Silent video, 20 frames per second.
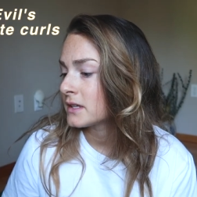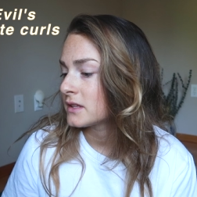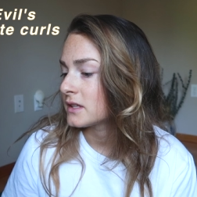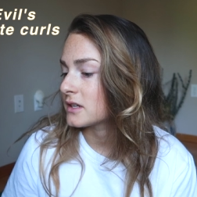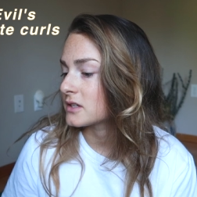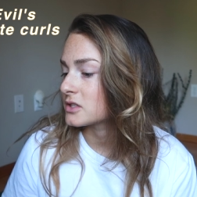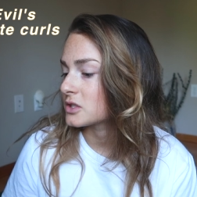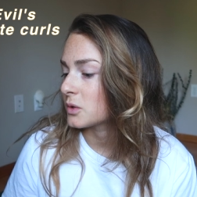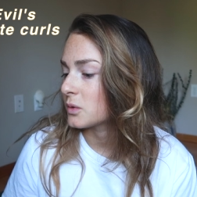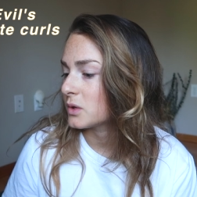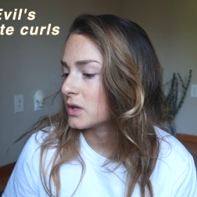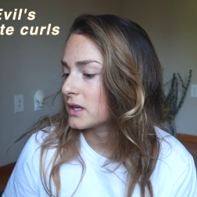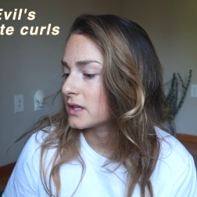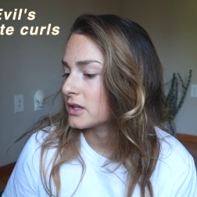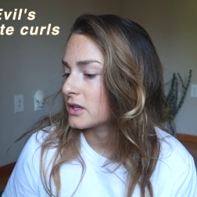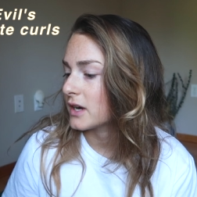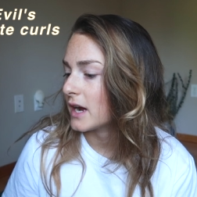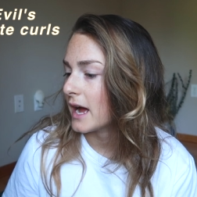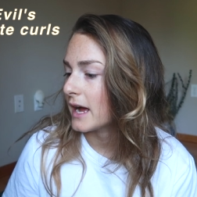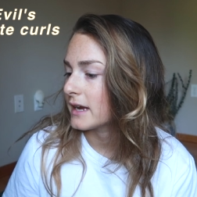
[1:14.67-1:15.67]
They're so good,
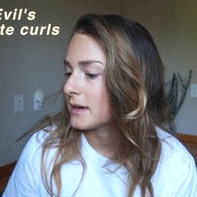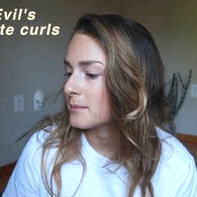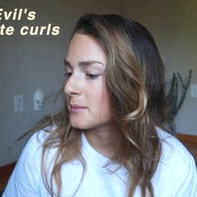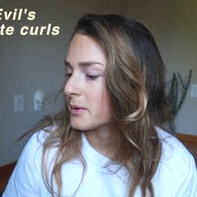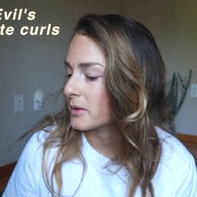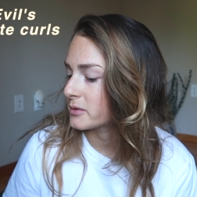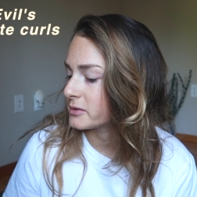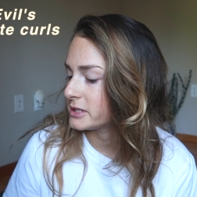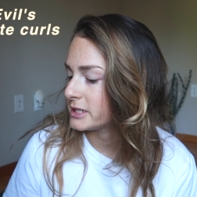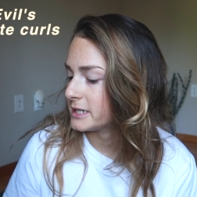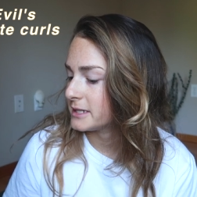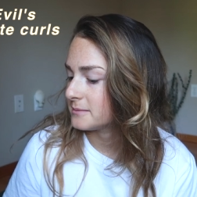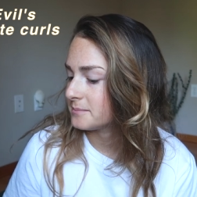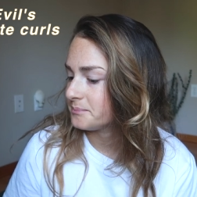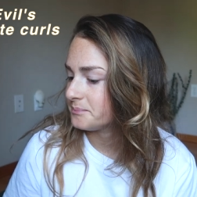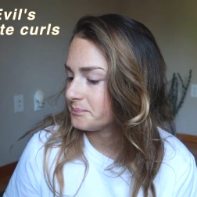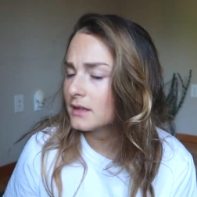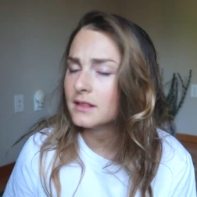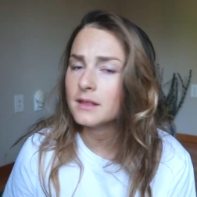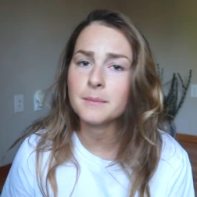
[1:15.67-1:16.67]
they're high in
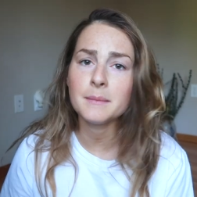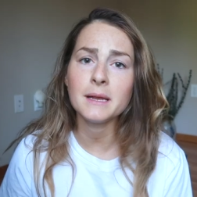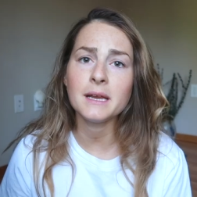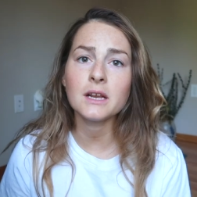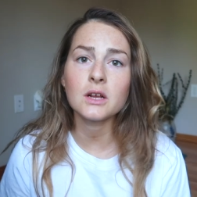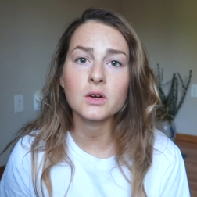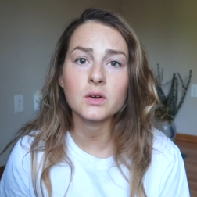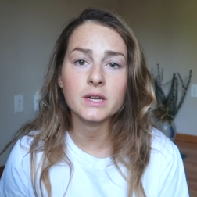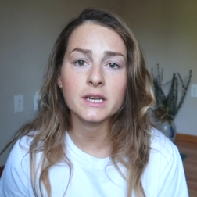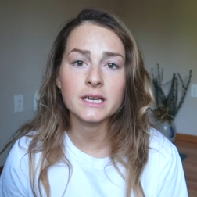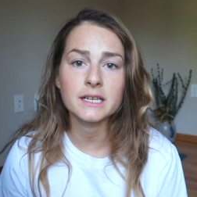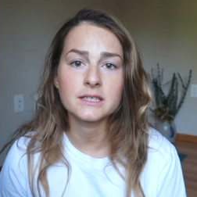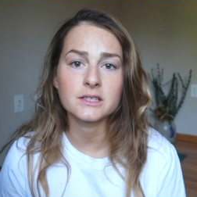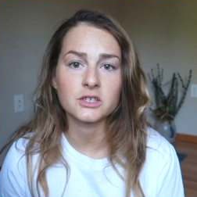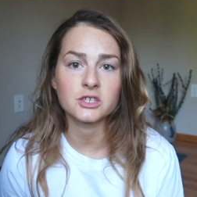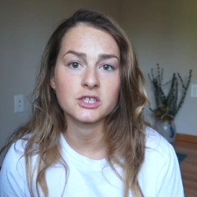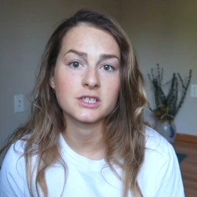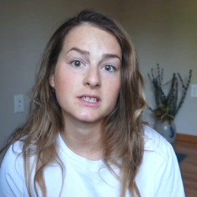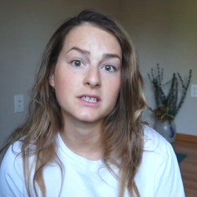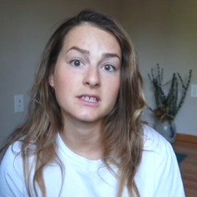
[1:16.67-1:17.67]
protein. The main ingredients
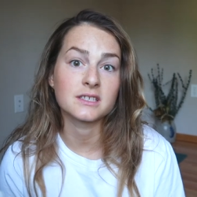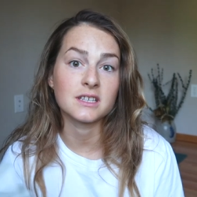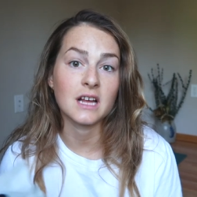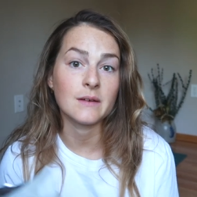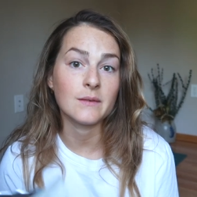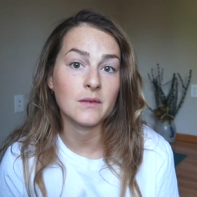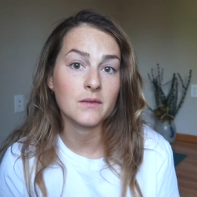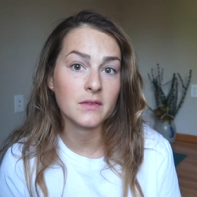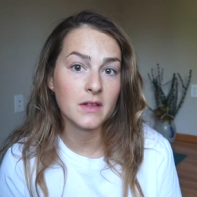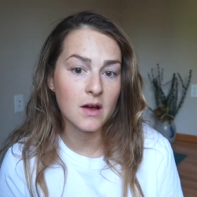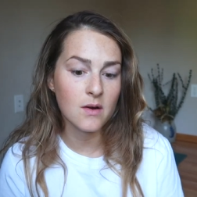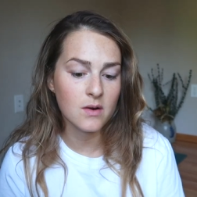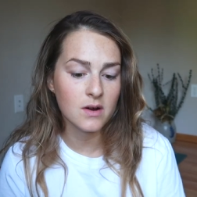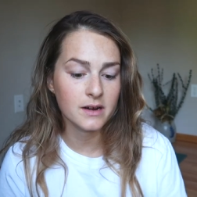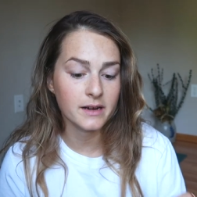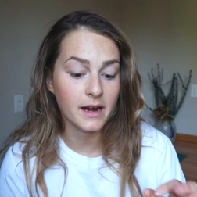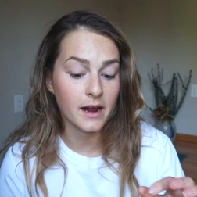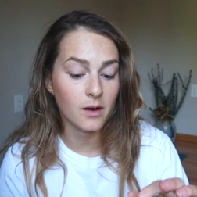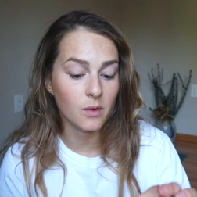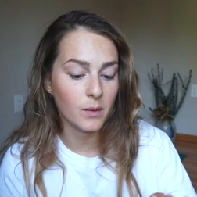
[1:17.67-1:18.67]
are just cassava flour
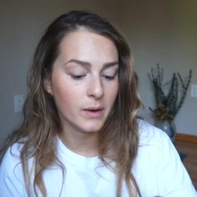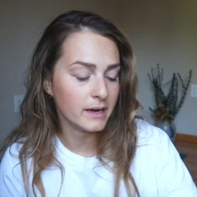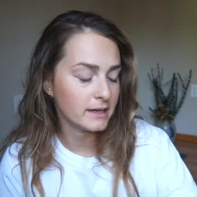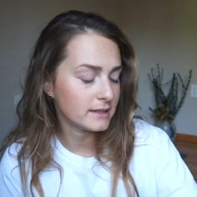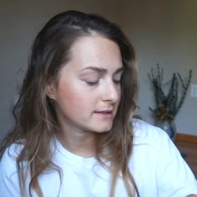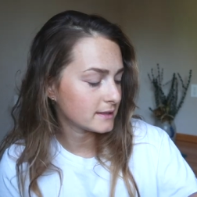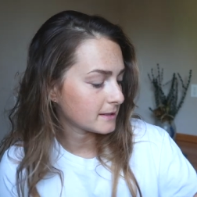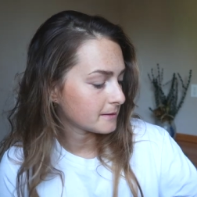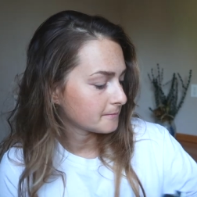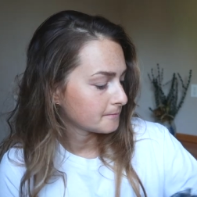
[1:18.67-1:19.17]
and egg whites